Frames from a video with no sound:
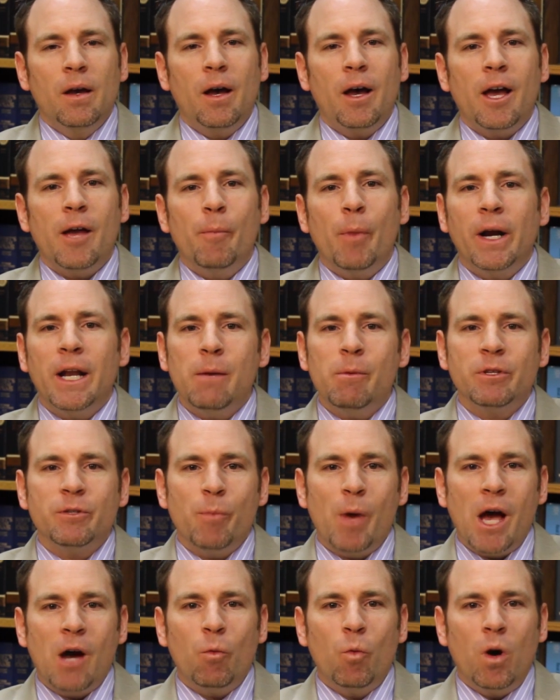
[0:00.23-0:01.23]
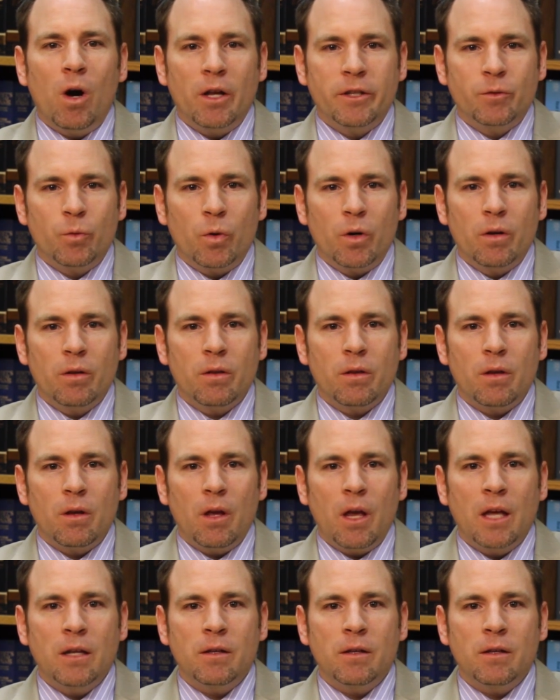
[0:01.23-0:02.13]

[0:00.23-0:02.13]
Hi, my name is Matt Wadsworth,